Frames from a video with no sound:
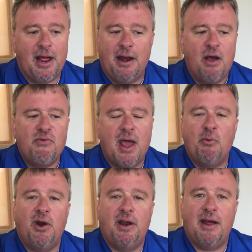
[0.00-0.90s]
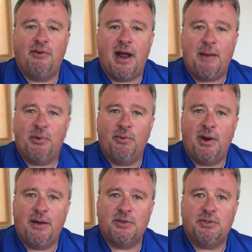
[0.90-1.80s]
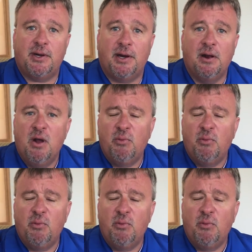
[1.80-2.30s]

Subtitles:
and that would have never happened when I was drinking.